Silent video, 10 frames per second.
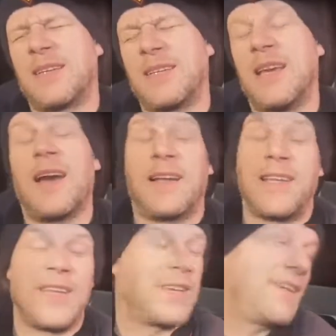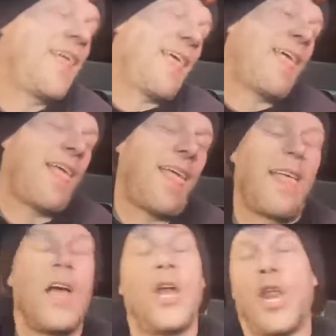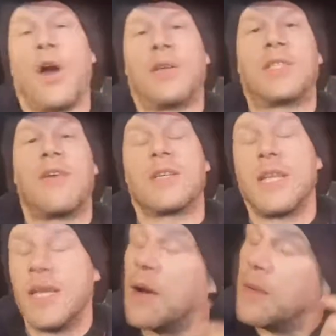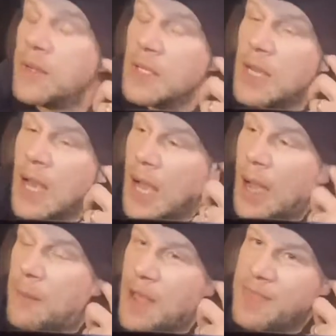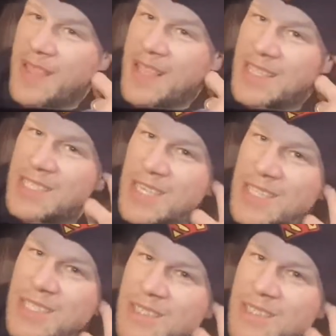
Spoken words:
Yeah, I did. No, seriously, no. I think it's just